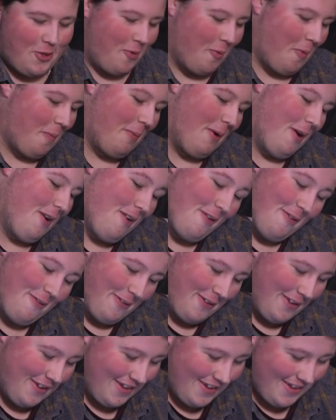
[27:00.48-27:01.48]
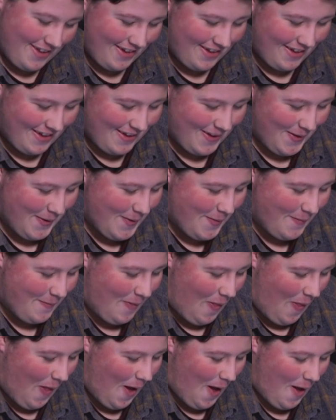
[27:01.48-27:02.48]
watch you on
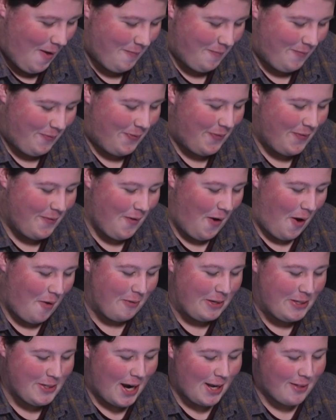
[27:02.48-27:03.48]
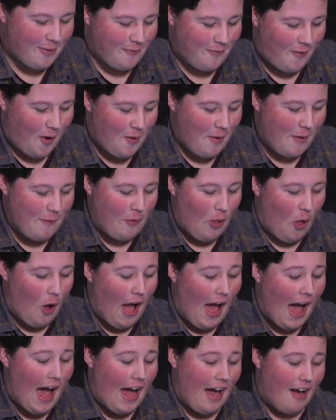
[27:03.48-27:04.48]
both. Right, we dragged far away.
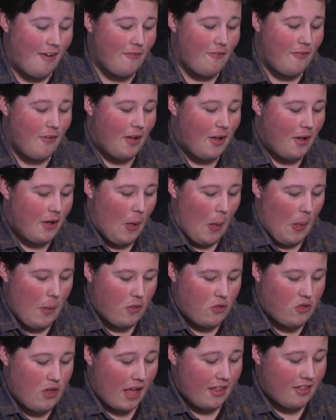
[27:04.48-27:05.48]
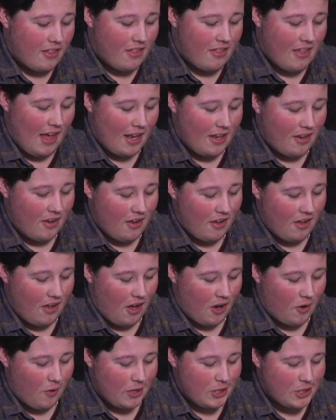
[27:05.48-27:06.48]
Jed said
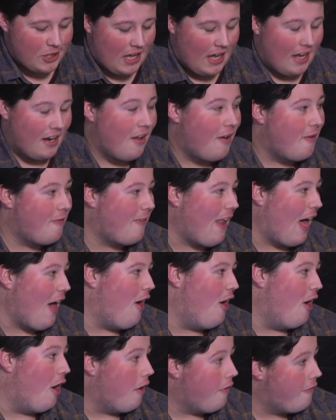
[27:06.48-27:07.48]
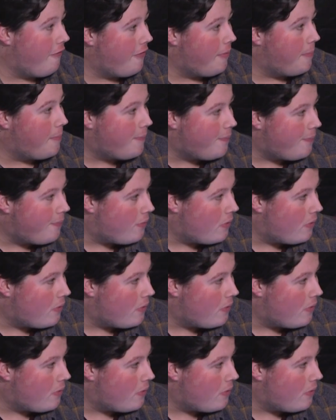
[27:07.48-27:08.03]
a question in flat Earth.